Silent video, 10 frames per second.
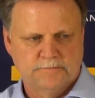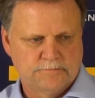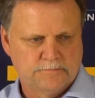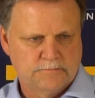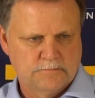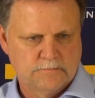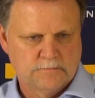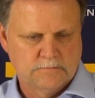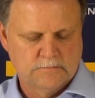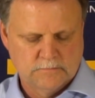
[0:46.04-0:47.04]

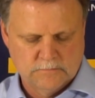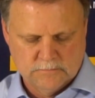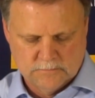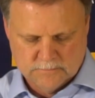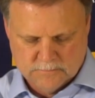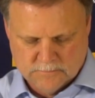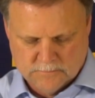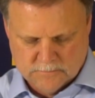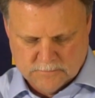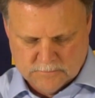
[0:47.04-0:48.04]

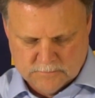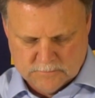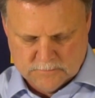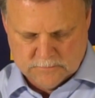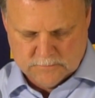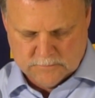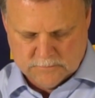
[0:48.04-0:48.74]
(no one is talking)